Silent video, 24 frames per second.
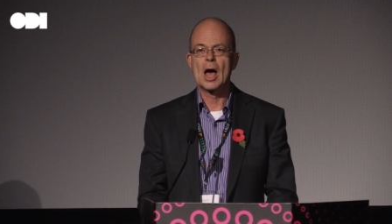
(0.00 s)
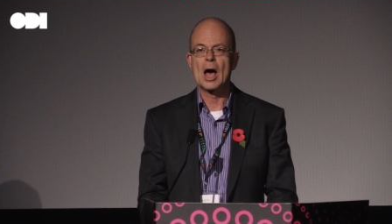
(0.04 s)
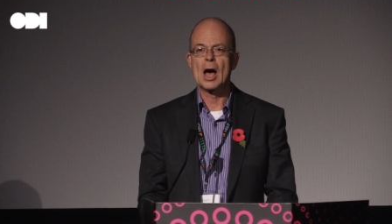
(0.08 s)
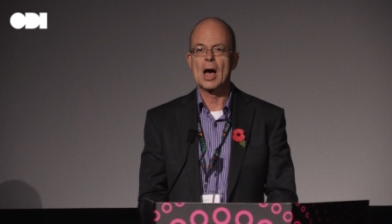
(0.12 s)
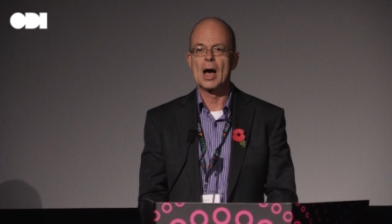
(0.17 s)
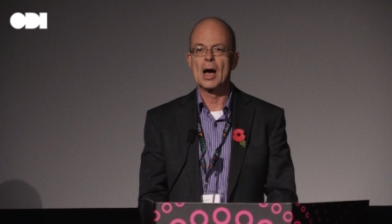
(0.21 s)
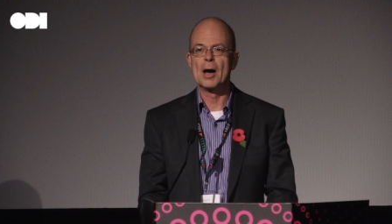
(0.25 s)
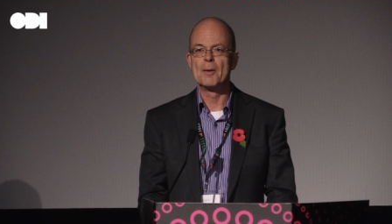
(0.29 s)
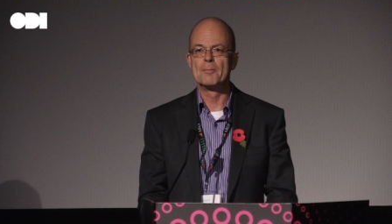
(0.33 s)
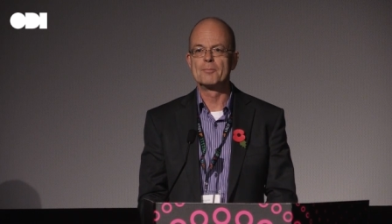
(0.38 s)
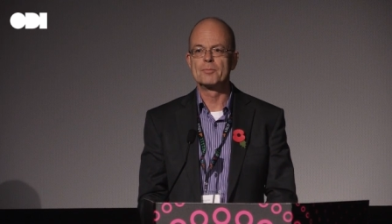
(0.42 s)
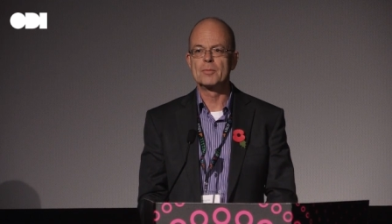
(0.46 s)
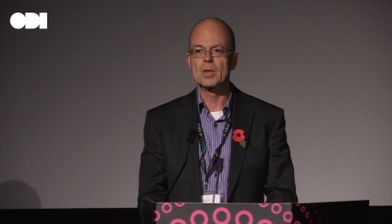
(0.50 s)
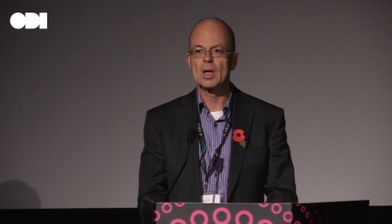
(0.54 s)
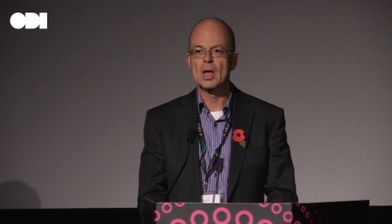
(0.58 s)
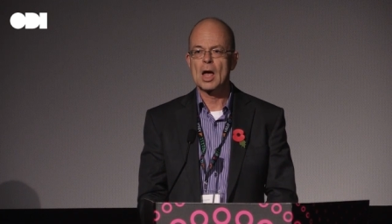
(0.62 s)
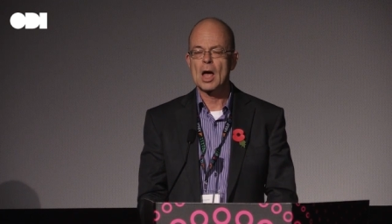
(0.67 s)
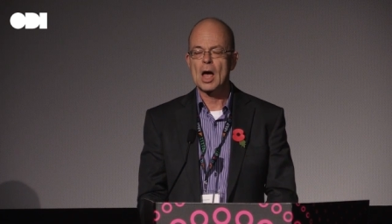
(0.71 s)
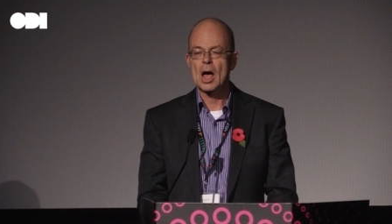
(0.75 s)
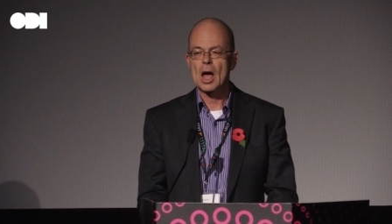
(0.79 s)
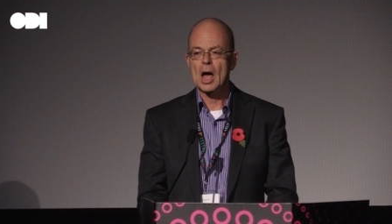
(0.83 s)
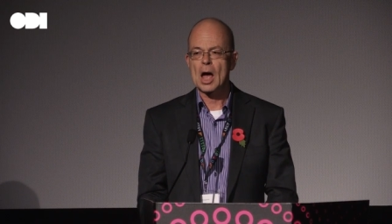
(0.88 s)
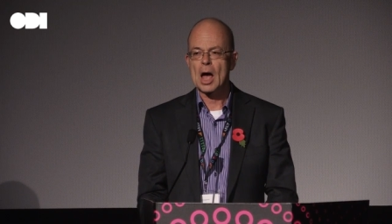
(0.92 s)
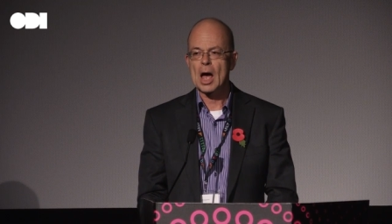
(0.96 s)

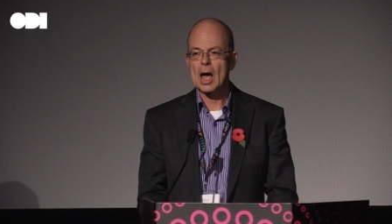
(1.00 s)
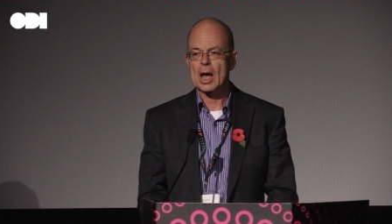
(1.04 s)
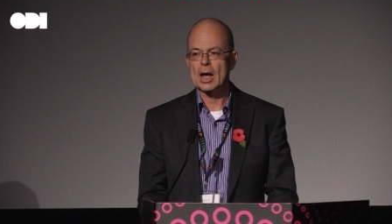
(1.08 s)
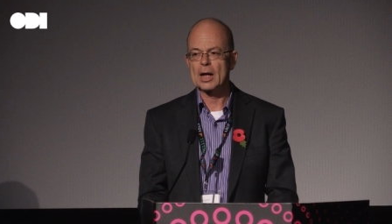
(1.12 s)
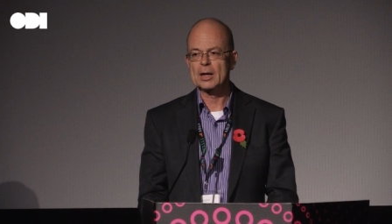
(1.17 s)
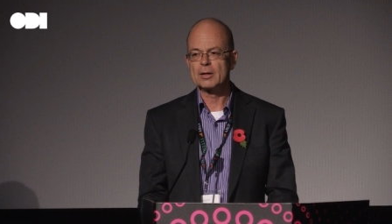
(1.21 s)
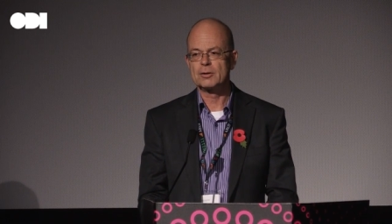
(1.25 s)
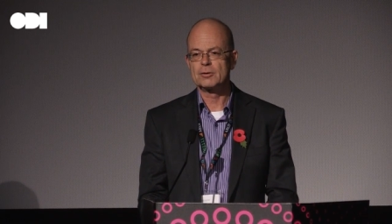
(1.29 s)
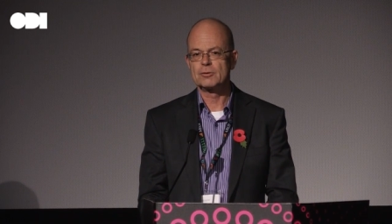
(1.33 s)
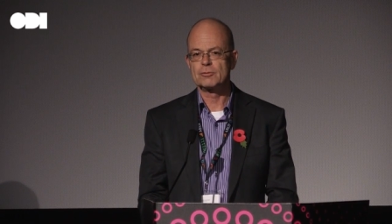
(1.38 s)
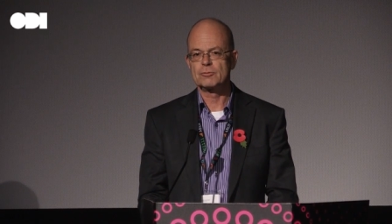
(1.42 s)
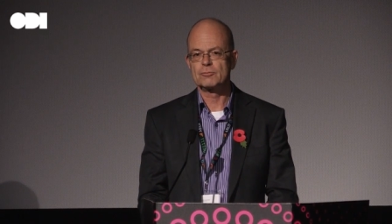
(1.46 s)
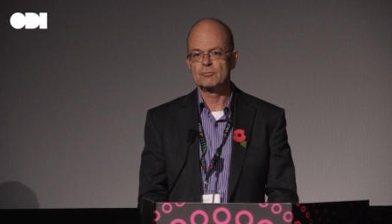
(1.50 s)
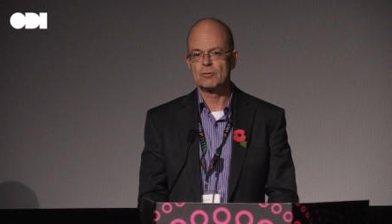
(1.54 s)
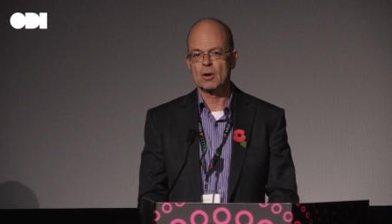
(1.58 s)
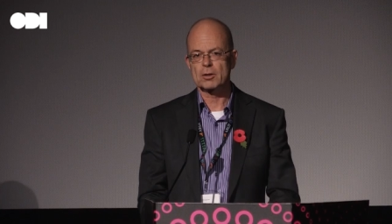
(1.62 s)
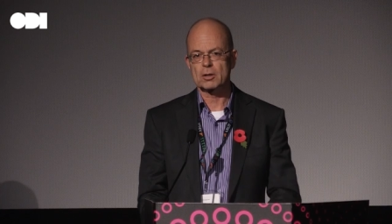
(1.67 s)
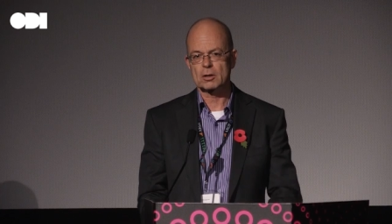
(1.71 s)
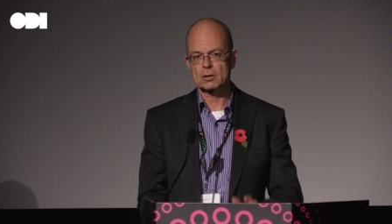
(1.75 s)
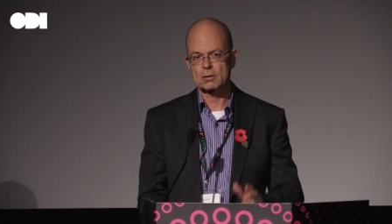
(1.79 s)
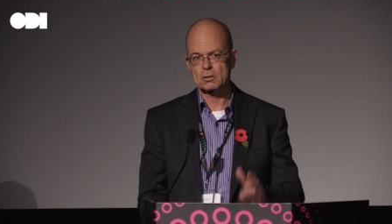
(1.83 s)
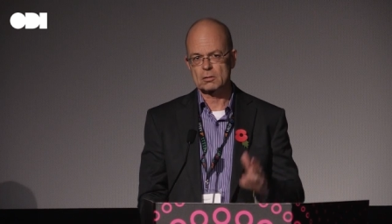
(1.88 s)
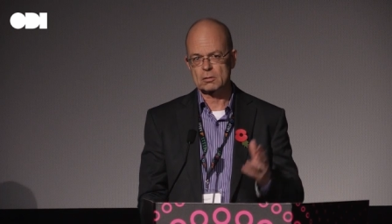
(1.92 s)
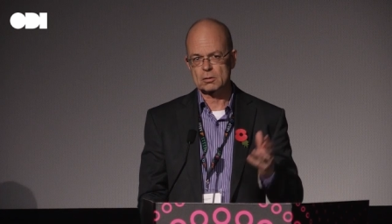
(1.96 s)
And
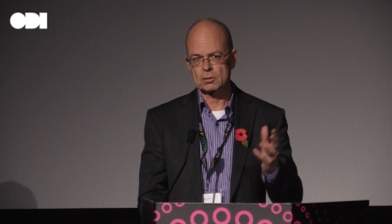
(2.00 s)
rather